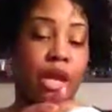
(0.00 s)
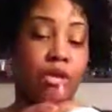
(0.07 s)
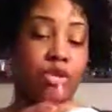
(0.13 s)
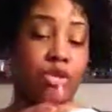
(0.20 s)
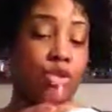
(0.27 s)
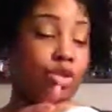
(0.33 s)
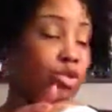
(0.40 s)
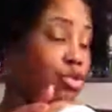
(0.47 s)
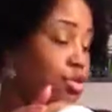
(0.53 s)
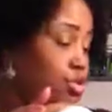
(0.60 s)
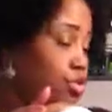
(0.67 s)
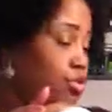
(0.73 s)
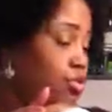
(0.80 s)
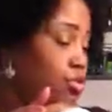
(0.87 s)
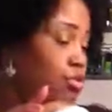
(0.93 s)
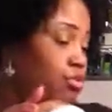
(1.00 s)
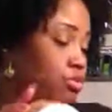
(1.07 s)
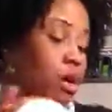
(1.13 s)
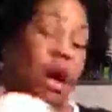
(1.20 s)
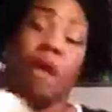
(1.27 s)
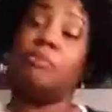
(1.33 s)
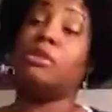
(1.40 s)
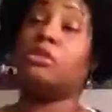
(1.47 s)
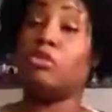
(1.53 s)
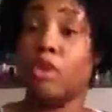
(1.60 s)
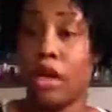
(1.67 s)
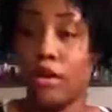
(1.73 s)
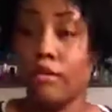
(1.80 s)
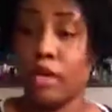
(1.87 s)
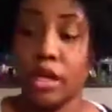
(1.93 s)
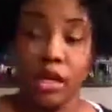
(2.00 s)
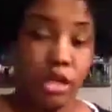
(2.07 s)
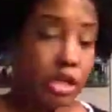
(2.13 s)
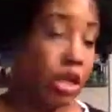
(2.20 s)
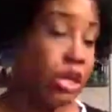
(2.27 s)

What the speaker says: I'm a little heavy-handed,